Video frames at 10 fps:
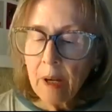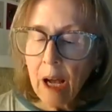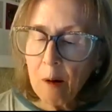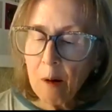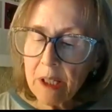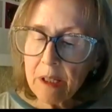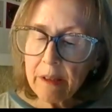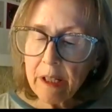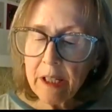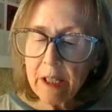I
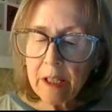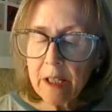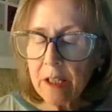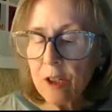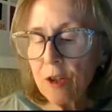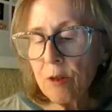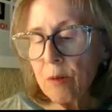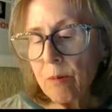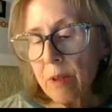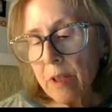was addicted
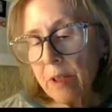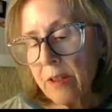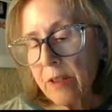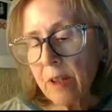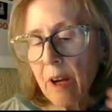to this